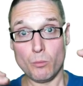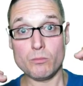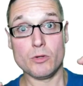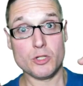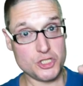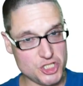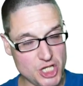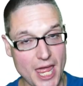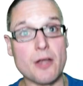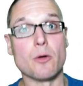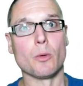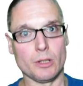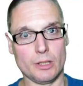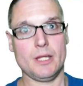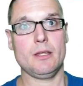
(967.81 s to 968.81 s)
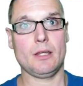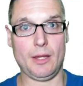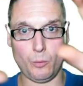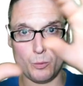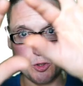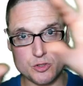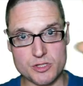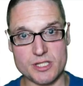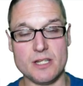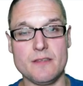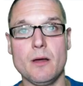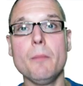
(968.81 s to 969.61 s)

generally, like when you see them,